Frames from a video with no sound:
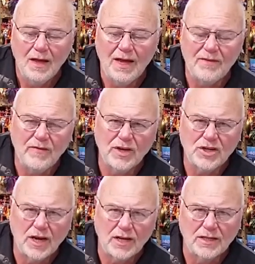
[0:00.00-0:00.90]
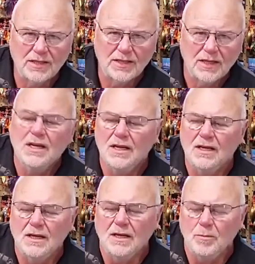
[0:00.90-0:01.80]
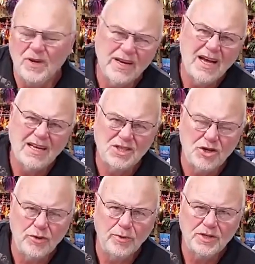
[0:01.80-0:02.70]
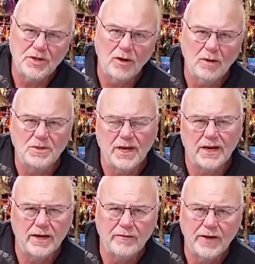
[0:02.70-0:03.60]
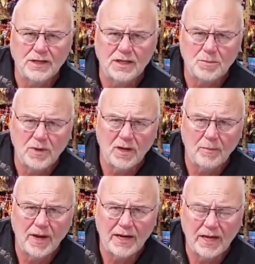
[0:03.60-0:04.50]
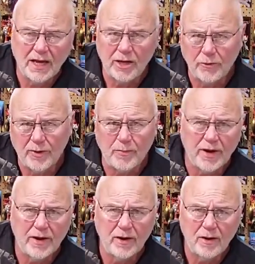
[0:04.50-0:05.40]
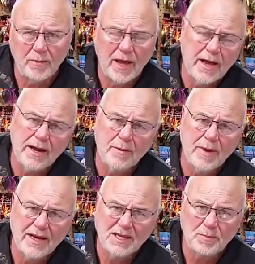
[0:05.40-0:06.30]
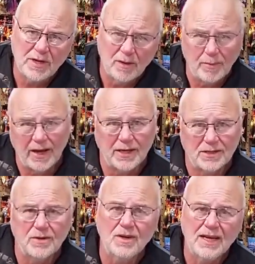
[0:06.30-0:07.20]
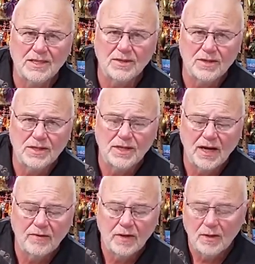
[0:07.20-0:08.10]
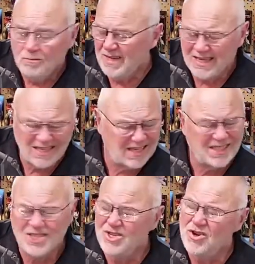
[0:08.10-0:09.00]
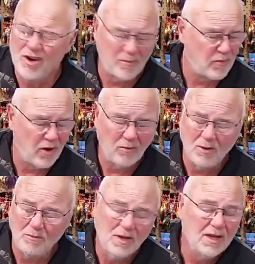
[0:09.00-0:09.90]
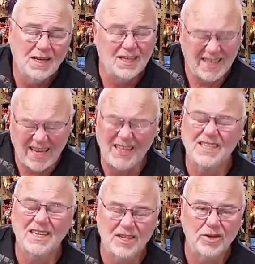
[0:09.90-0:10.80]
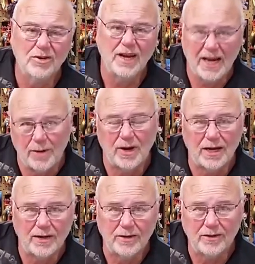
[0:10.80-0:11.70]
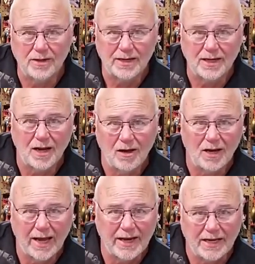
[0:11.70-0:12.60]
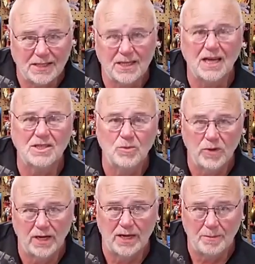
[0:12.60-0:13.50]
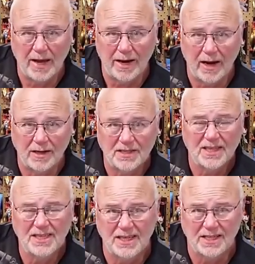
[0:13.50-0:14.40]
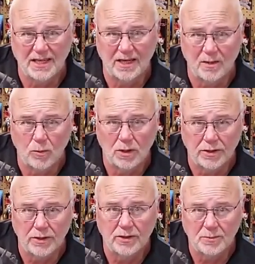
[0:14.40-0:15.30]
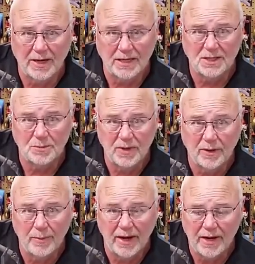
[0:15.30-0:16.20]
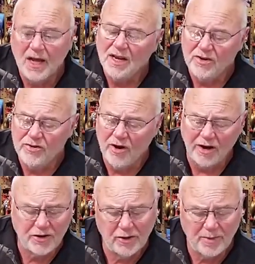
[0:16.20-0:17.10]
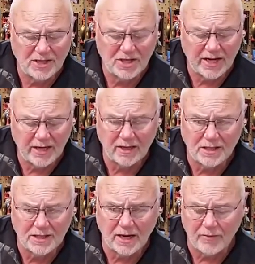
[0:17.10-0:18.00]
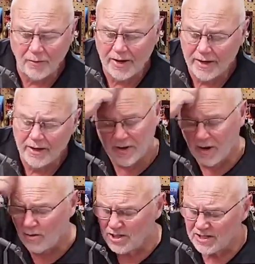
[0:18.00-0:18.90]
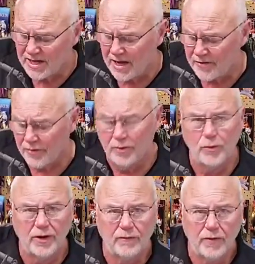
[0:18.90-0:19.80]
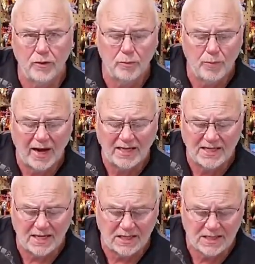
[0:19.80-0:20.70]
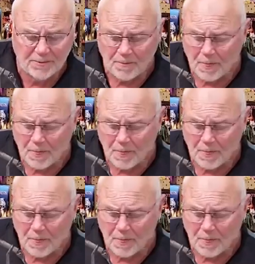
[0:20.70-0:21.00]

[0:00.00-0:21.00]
Hey fishers, been asked numerous times, how do you fix a spinnerbait, can you repair them, how do you make spinnerbaits, all that sort of stuff. Mate, it's not a problem. Kids can do it, anyone can do it, little old ladies, doesn't really matter. It's the easiest thing in the world to do is make a spinnerbait. Not too much technical stuff around it, but I'll just go through a quick few basics.